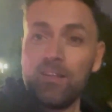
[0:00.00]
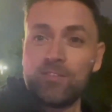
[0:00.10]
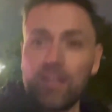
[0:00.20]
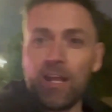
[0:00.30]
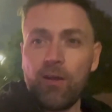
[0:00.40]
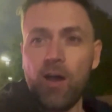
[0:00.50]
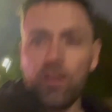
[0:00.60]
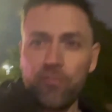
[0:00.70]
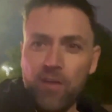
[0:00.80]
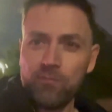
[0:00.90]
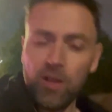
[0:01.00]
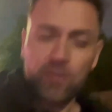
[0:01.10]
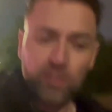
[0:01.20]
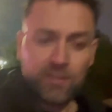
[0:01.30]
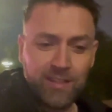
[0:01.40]
Check out all the fan
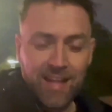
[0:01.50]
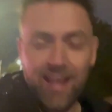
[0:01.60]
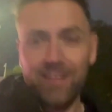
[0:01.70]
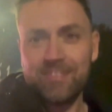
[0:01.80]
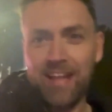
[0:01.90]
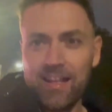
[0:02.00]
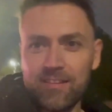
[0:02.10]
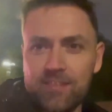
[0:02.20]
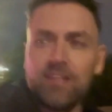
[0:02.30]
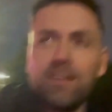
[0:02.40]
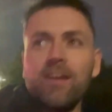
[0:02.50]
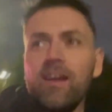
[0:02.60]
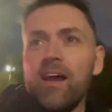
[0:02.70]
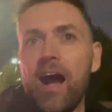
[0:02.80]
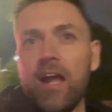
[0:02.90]
vlogs on the United Stands
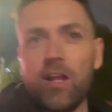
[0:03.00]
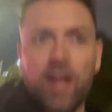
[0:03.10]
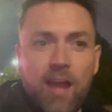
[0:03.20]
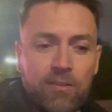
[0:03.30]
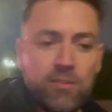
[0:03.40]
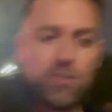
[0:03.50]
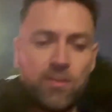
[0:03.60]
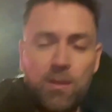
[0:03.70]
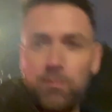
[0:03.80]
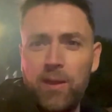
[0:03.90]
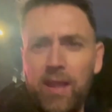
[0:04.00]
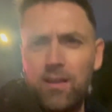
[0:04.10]
and on our Instagram page.